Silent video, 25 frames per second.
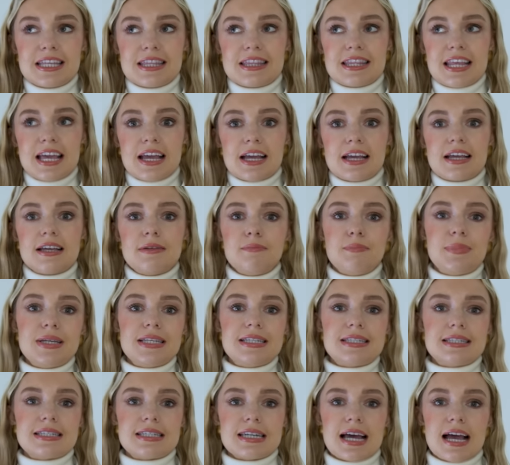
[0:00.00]
that can be
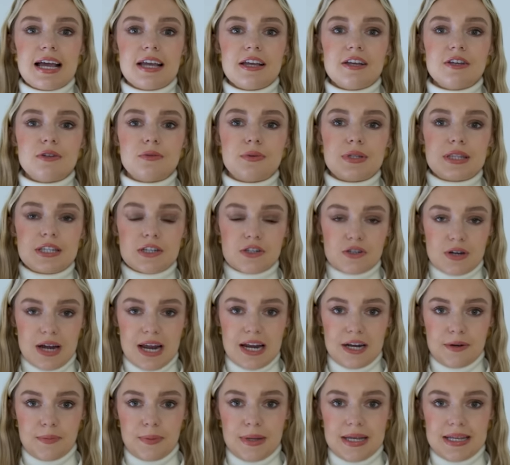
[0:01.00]
styled with the
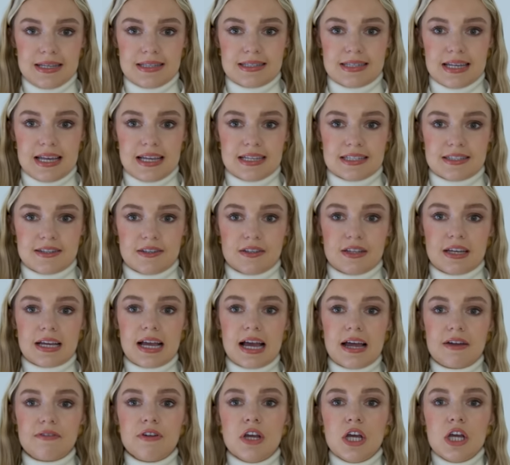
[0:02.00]
trend pieces. So they're
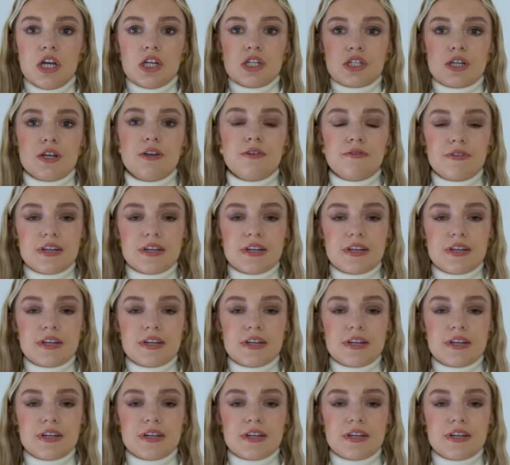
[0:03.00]
kind of two